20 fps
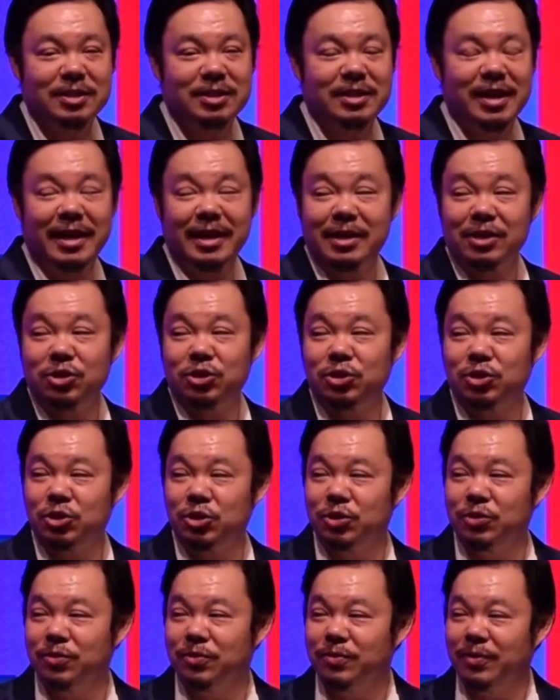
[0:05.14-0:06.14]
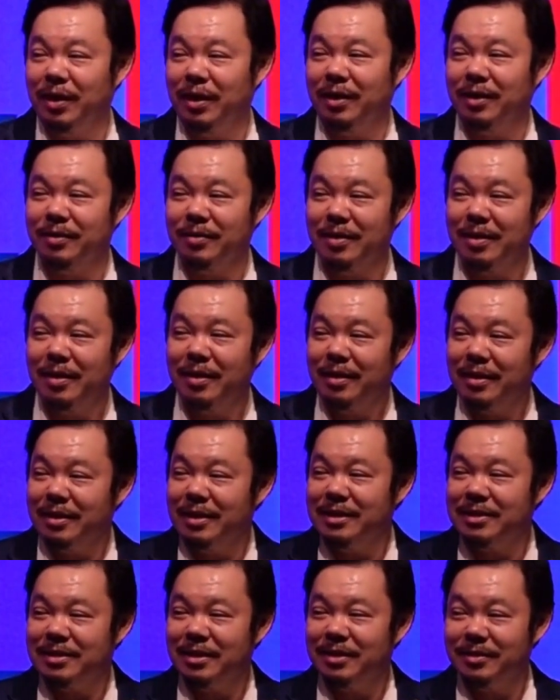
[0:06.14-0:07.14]
stage to
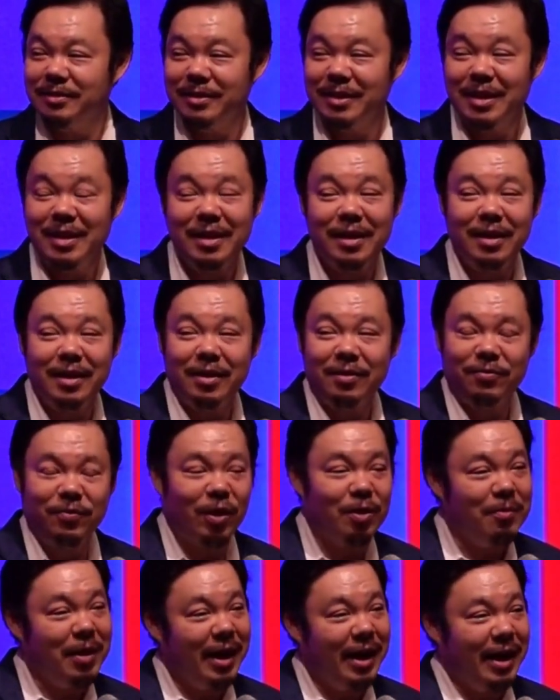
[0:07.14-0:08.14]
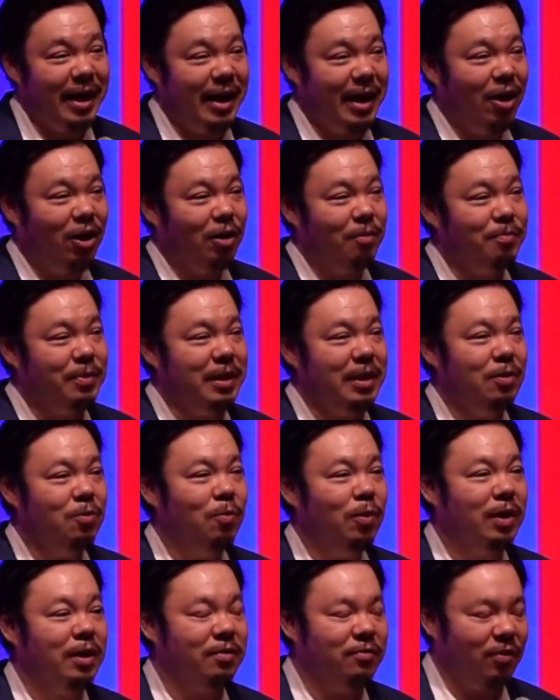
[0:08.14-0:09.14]
Lisa from AARP,
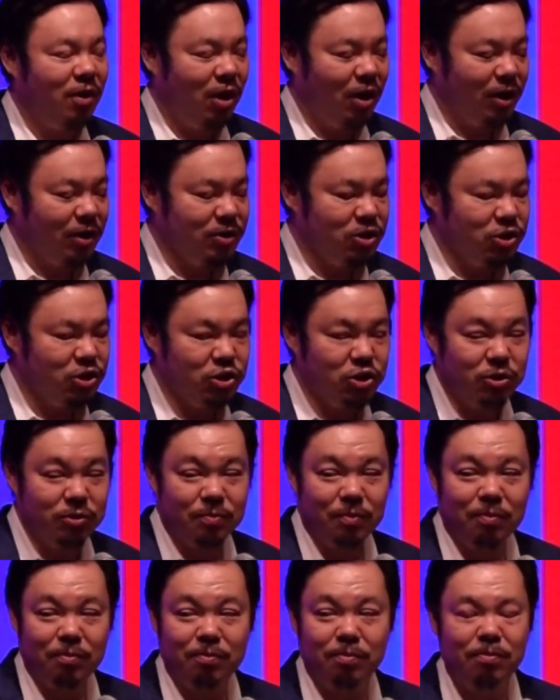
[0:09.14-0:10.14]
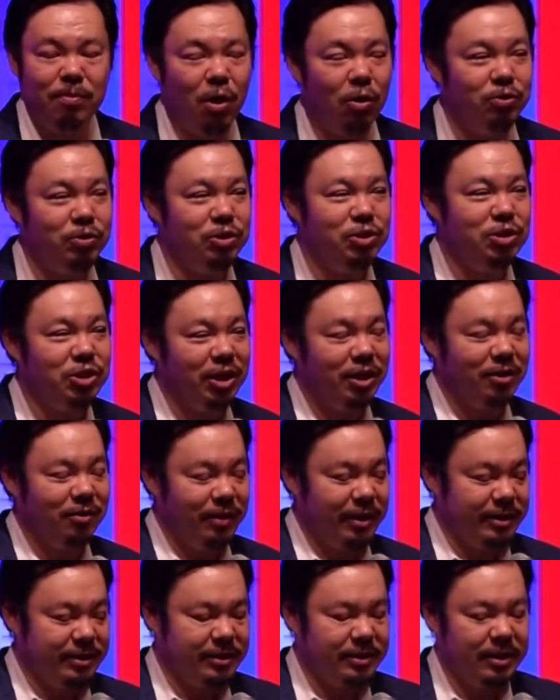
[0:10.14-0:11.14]
one of our most
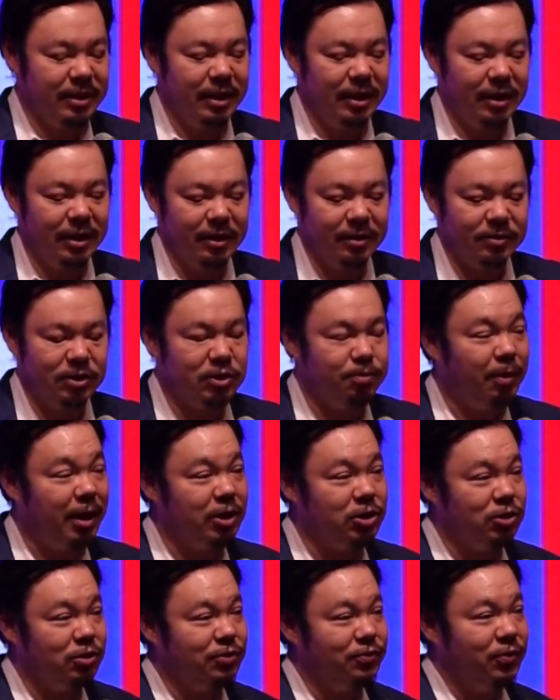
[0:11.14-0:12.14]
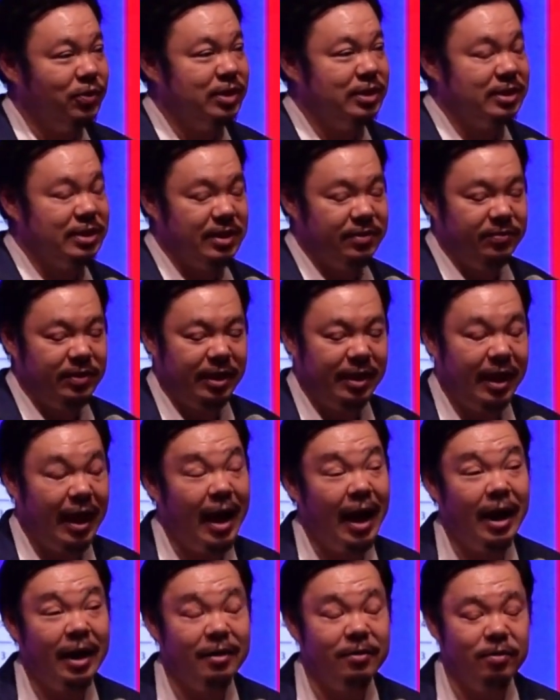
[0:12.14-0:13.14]
generous sponsors for this evening
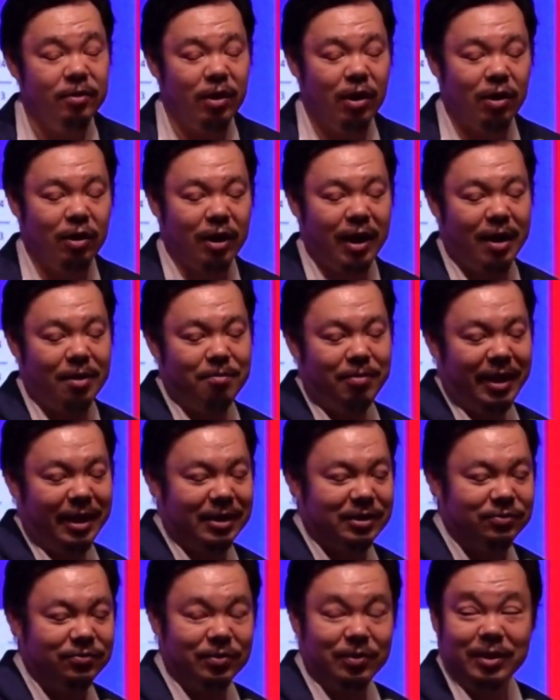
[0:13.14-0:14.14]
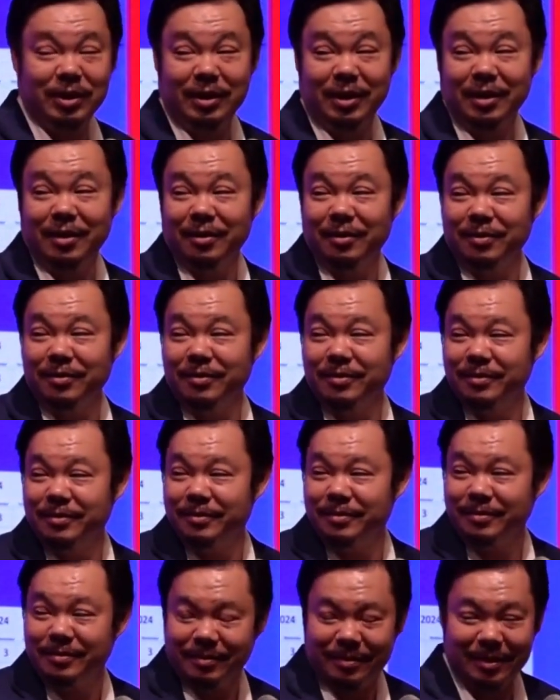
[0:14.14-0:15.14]
and our campaign for the year.
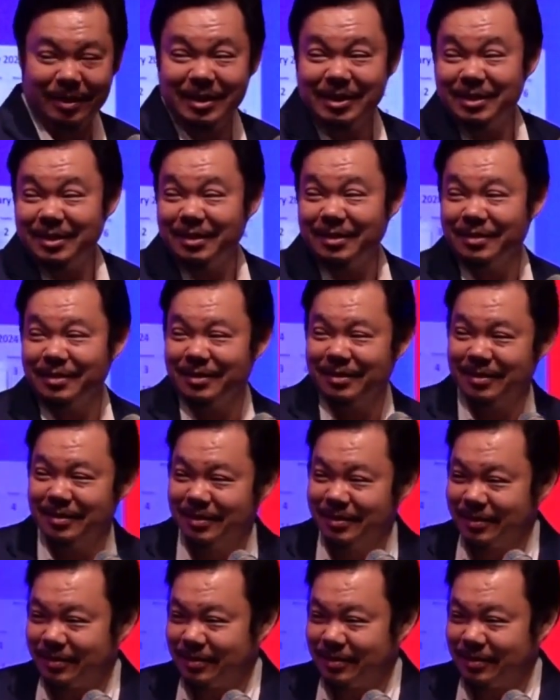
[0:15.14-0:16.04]
Lisa.